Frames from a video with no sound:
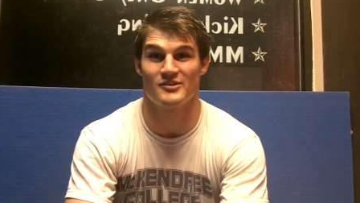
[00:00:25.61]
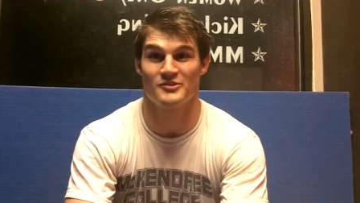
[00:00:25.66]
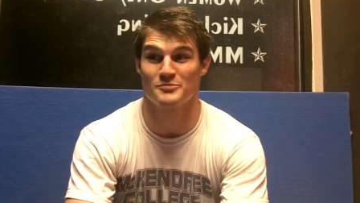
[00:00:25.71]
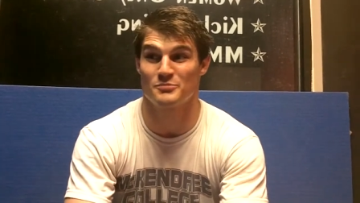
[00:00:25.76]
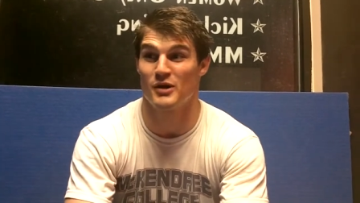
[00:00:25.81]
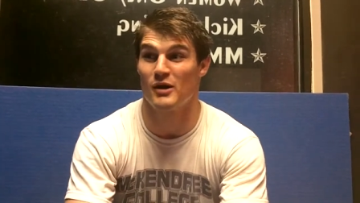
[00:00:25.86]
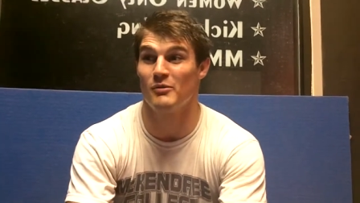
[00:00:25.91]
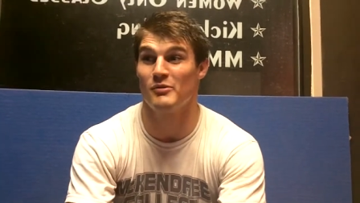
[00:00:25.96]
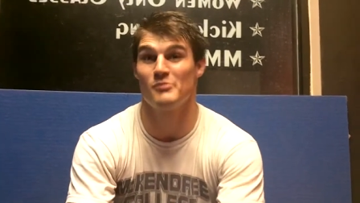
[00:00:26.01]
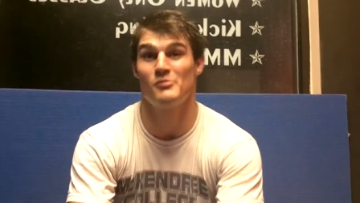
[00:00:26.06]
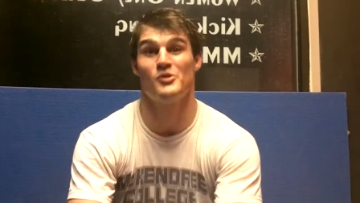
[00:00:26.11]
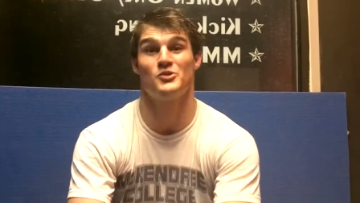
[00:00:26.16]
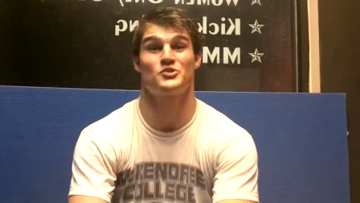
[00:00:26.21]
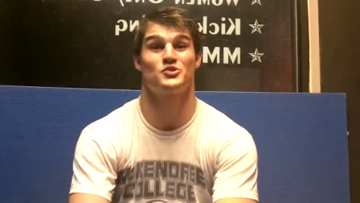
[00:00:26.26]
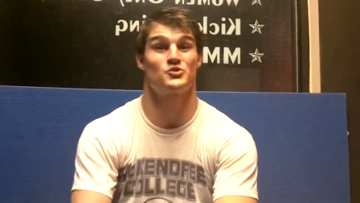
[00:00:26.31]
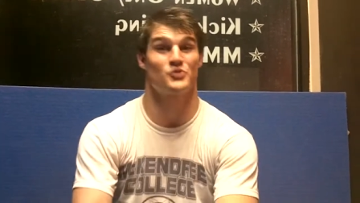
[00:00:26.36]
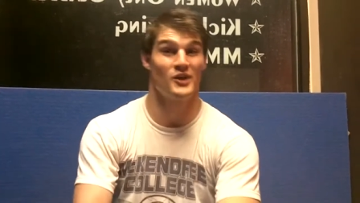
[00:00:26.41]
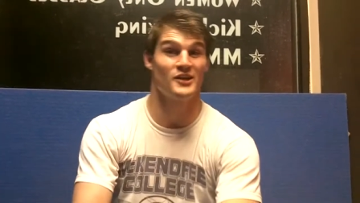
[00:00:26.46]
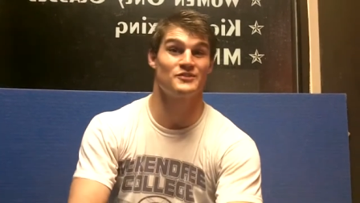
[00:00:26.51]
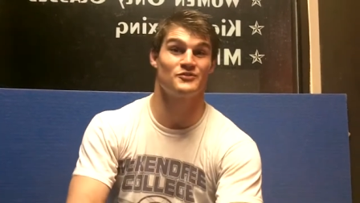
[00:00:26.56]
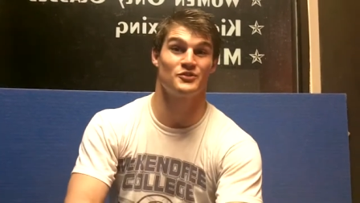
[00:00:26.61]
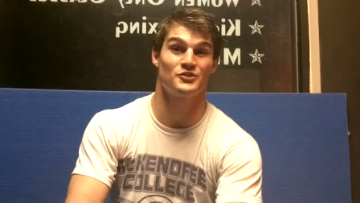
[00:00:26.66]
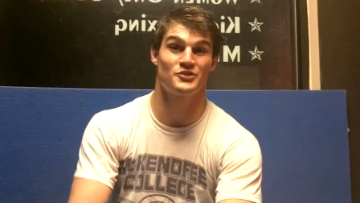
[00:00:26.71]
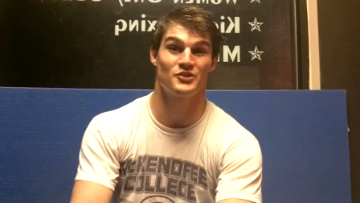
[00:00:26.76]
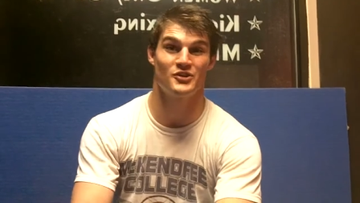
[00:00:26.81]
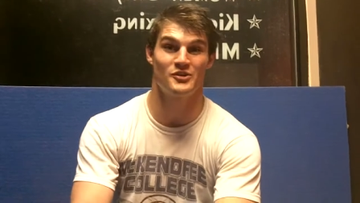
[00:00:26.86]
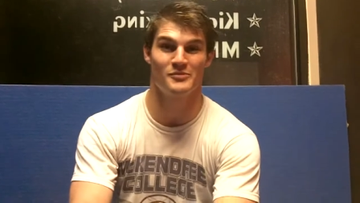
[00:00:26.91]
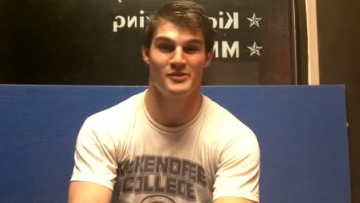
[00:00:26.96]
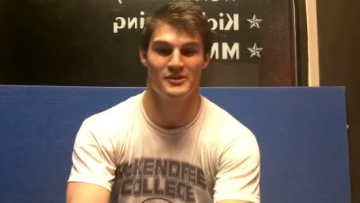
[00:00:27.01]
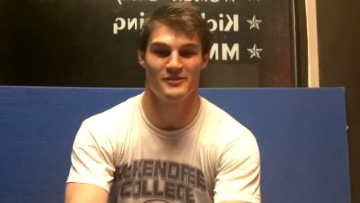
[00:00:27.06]
It was probably the most stressful
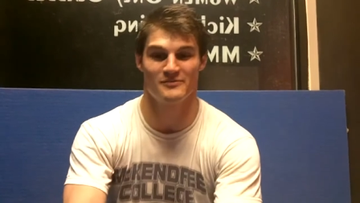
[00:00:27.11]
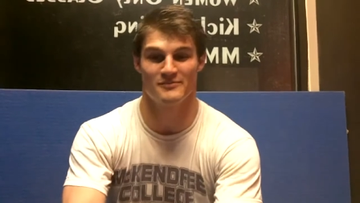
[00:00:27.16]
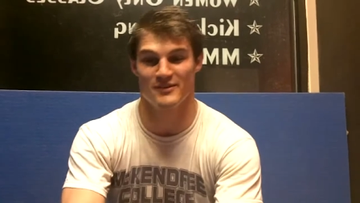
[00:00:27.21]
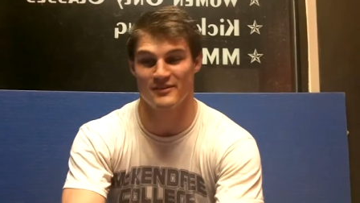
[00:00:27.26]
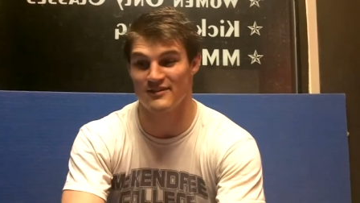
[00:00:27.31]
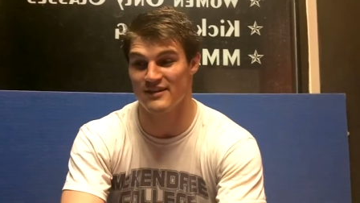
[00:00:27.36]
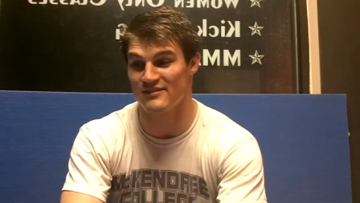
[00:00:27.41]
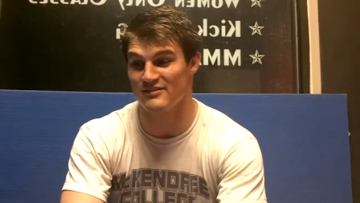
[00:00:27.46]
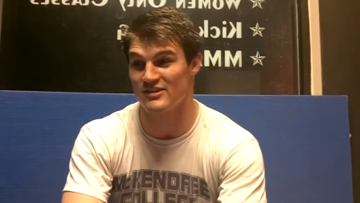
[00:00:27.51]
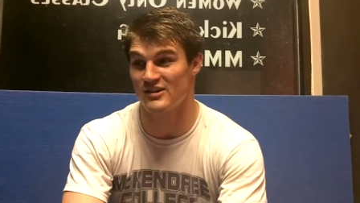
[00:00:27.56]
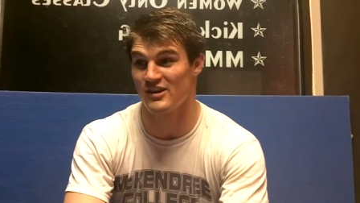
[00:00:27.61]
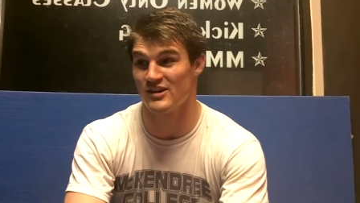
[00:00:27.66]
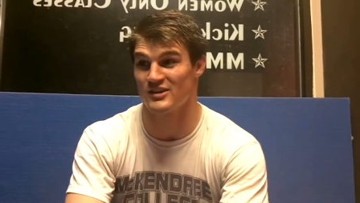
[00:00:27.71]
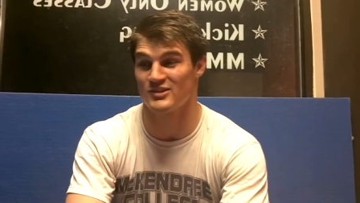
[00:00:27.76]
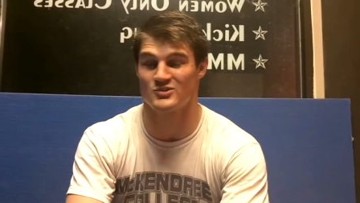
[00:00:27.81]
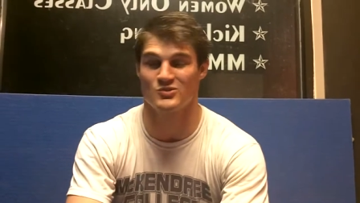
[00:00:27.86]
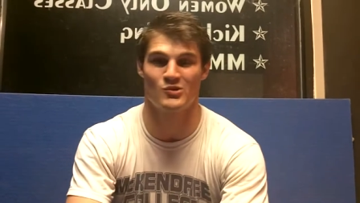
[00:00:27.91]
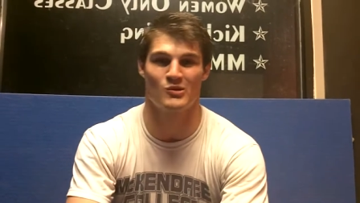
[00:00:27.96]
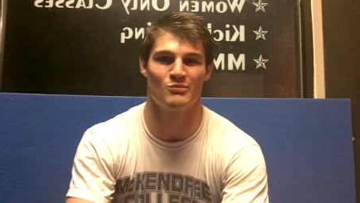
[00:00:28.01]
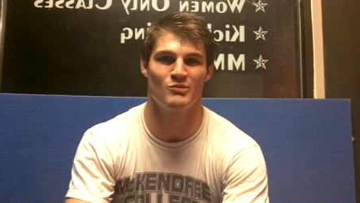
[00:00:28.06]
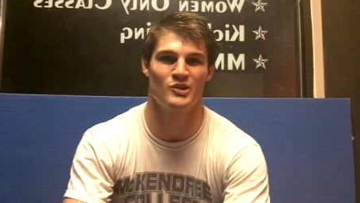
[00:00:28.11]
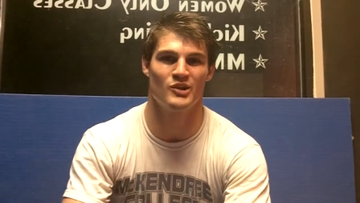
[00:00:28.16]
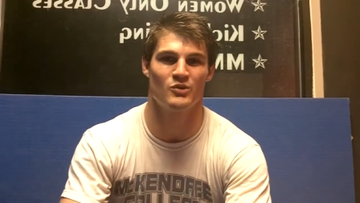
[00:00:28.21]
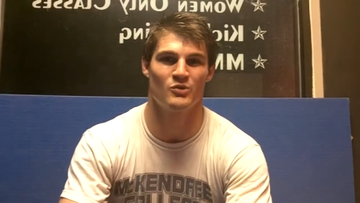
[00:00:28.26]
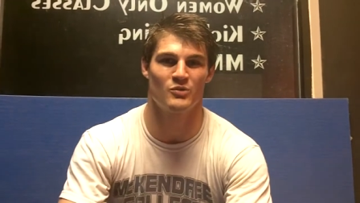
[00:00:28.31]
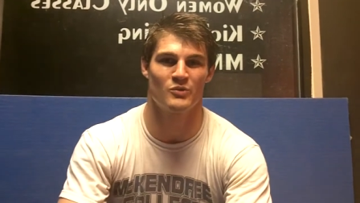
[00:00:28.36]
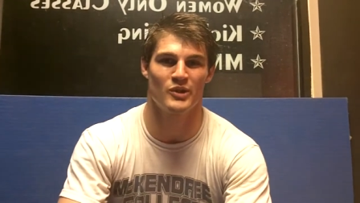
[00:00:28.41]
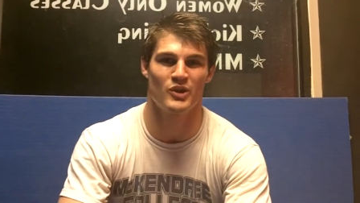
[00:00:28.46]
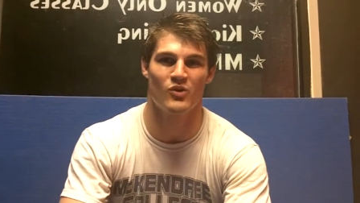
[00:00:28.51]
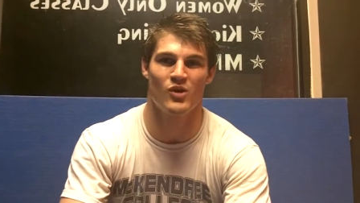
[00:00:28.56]
tournament I've ever done because normally
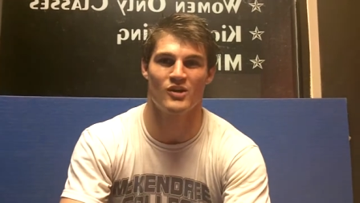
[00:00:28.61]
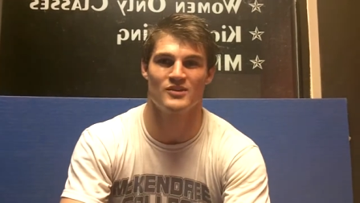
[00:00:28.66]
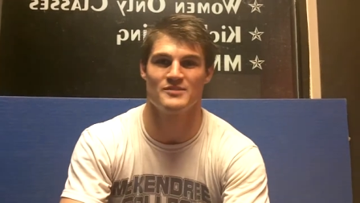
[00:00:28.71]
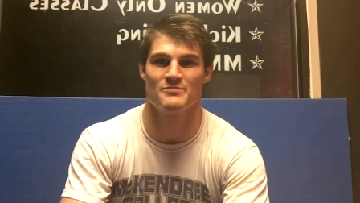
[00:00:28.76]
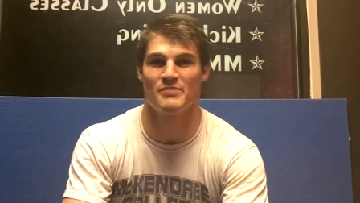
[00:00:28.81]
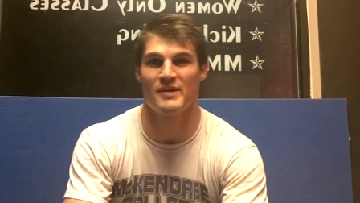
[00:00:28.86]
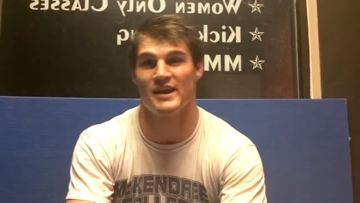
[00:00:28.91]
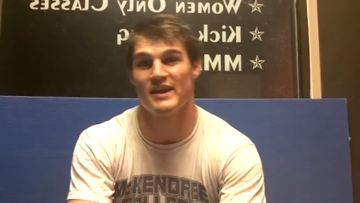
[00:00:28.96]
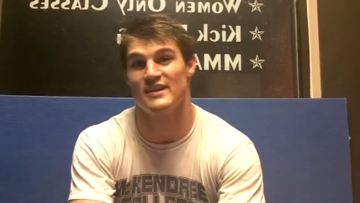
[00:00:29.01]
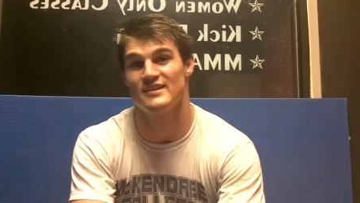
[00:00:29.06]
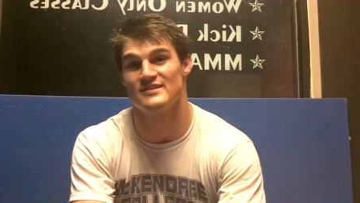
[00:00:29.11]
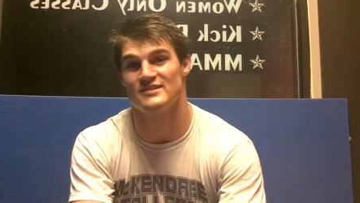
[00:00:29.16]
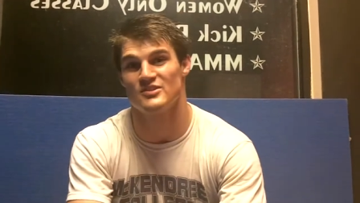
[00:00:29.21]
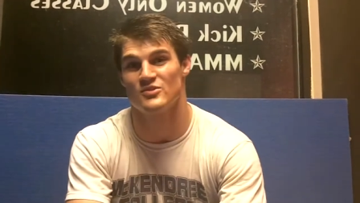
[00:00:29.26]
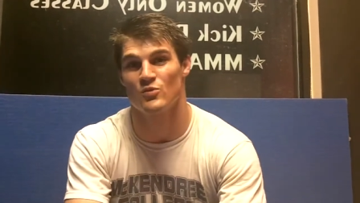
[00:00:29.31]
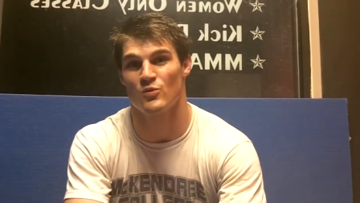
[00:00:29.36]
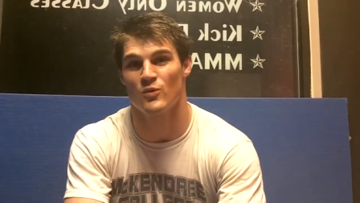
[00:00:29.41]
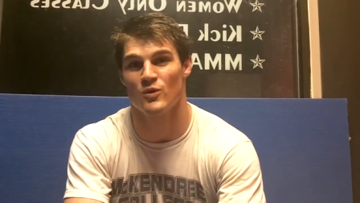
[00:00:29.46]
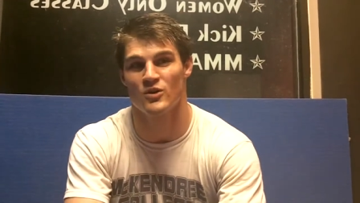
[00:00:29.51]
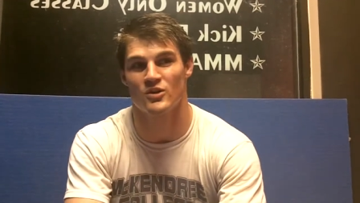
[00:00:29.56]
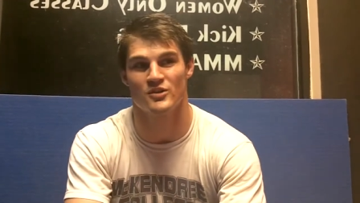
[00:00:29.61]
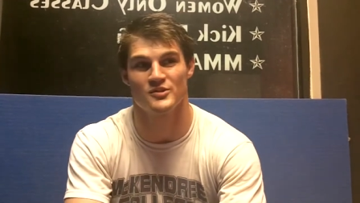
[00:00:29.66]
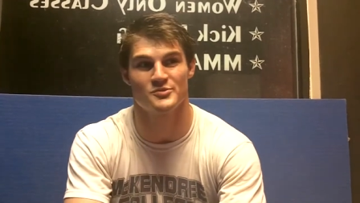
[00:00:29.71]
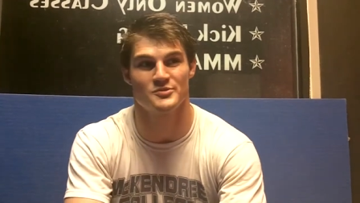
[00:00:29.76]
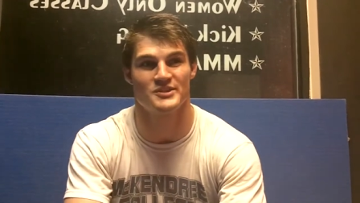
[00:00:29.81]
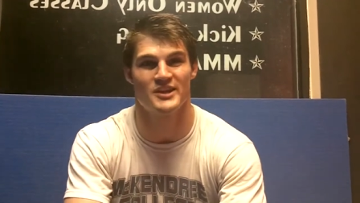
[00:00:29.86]
when we go out to Pans and the Worlds,